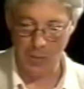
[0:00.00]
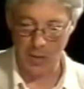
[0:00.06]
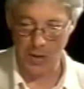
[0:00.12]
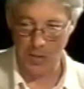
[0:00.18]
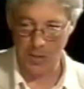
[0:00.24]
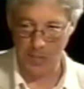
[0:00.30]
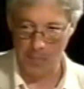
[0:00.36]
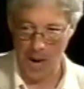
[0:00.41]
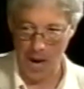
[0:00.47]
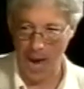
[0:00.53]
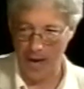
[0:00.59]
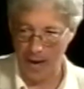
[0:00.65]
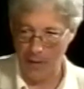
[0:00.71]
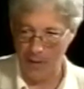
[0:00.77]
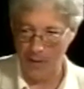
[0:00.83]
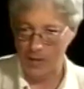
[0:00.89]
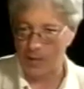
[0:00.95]
put
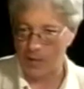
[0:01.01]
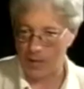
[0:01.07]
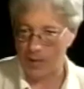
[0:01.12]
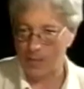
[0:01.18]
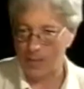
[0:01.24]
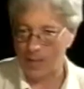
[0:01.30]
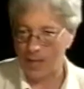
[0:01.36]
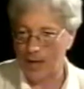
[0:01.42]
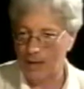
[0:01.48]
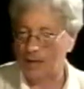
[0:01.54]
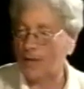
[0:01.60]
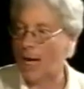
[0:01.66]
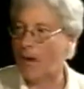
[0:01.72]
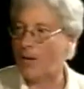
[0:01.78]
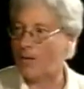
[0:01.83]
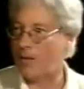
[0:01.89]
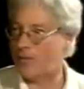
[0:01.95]
back everything that had been
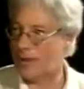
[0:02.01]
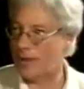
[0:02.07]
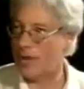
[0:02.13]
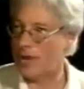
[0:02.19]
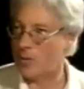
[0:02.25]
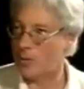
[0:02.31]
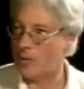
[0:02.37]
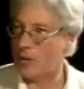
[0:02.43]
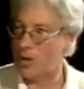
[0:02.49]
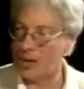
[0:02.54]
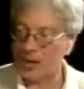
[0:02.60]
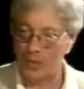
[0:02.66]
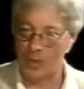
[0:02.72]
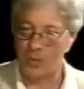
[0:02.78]
left out of the artwork.